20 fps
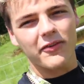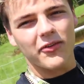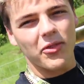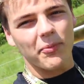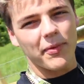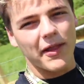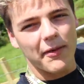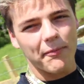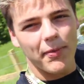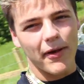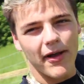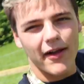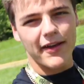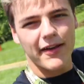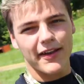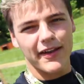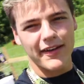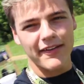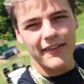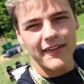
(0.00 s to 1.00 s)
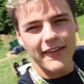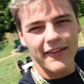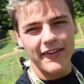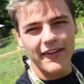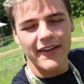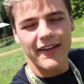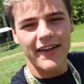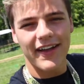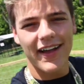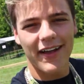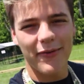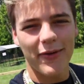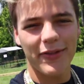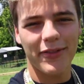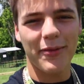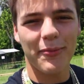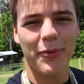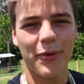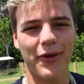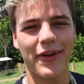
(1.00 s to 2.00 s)
here with a big pond and I
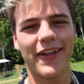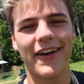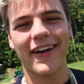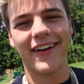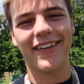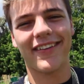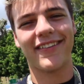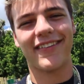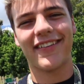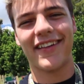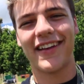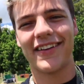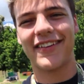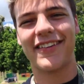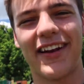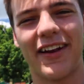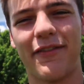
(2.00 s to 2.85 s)
want some more ducks. I just